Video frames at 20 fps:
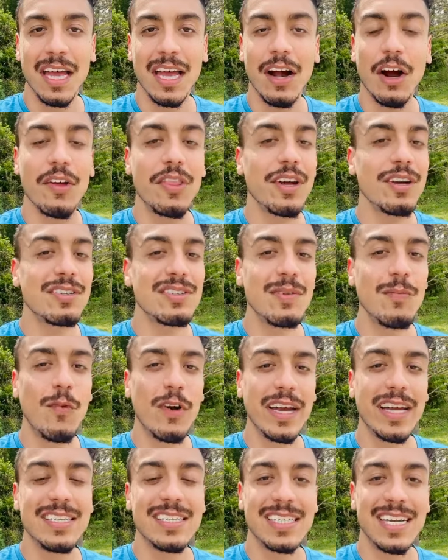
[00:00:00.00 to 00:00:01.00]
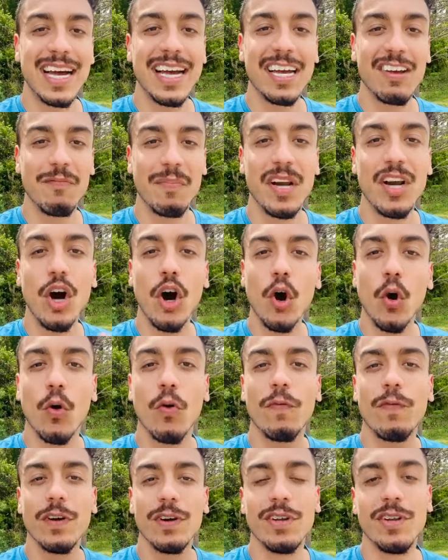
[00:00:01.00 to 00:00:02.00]
Are there some ways that I have been
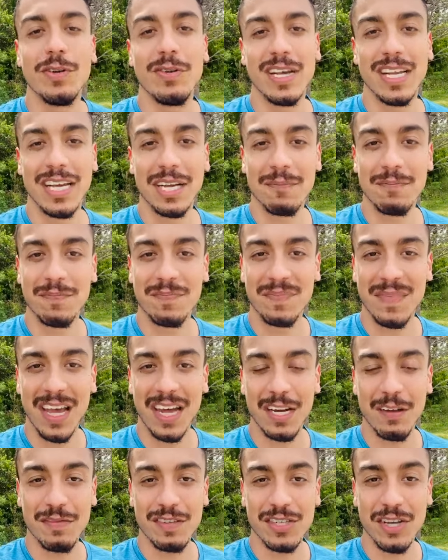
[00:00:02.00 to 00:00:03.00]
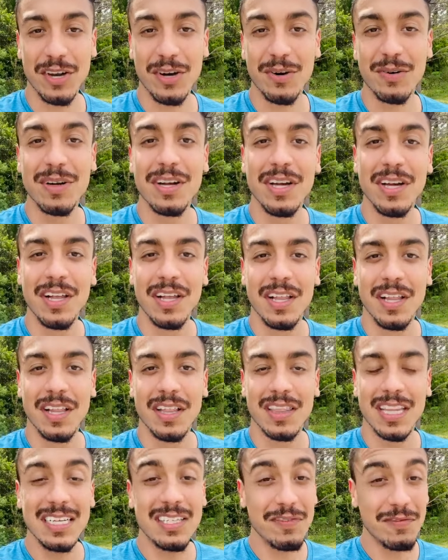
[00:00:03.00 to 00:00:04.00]
overdoing it? And if so,
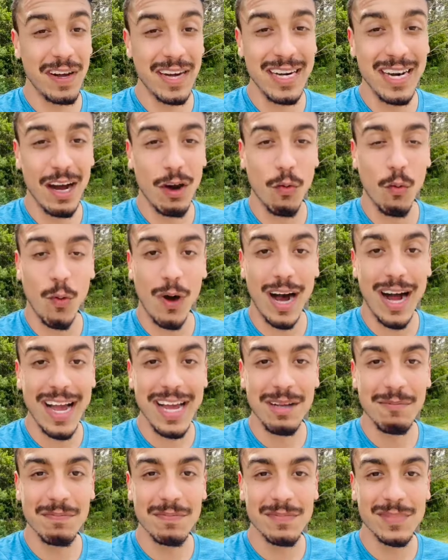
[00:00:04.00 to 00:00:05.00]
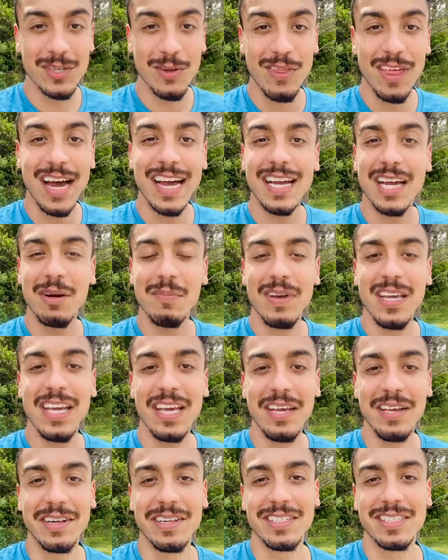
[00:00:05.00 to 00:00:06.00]
let's find out why, so that can be
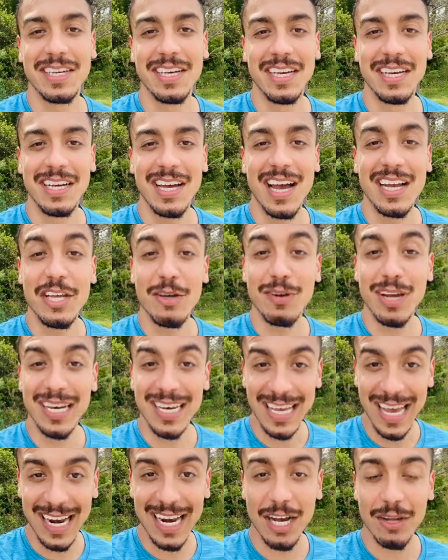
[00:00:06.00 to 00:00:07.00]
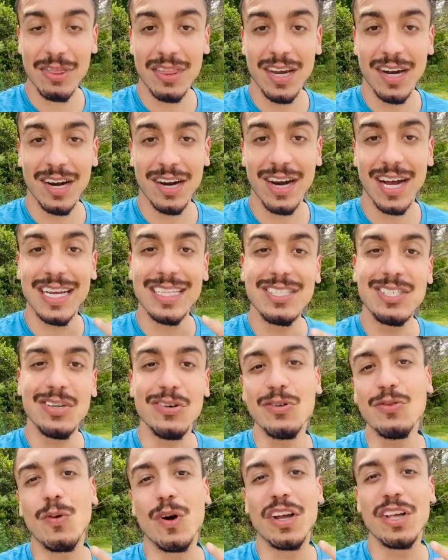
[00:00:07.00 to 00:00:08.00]
healed and you can get out there and
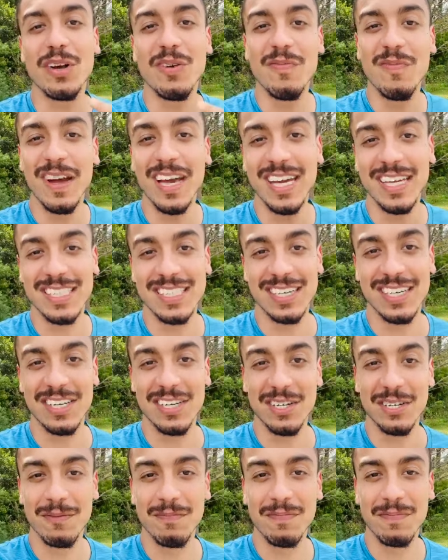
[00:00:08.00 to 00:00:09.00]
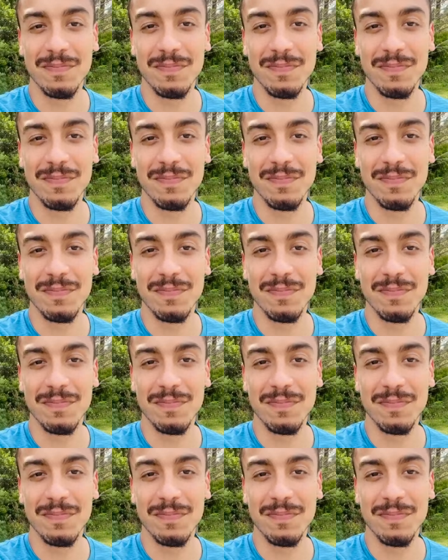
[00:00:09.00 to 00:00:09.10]
do what you're made to do.